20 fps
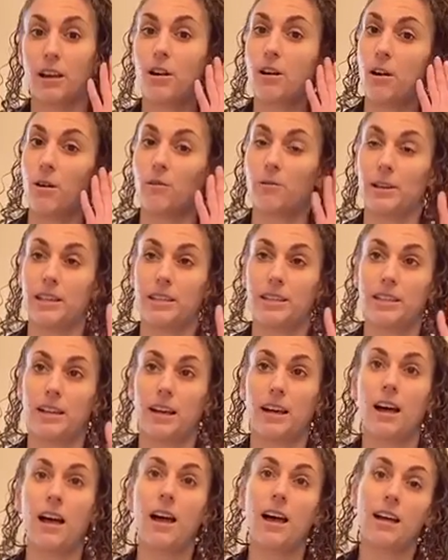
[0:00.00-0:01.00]
go into
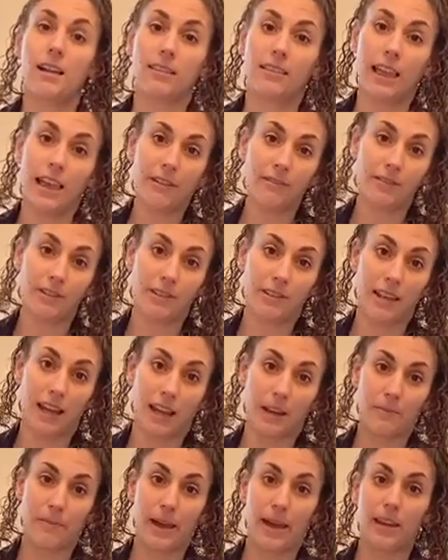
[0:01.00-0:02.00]
left
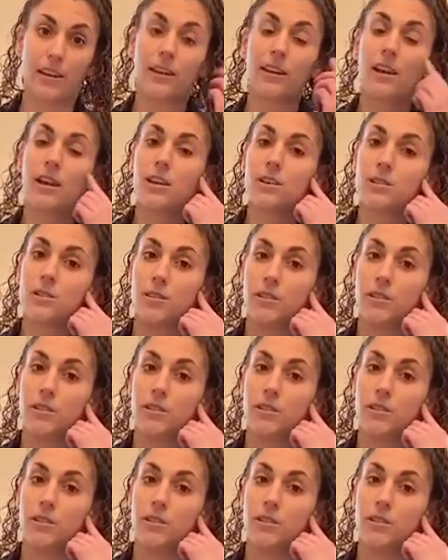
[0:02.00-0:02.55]
side bend, so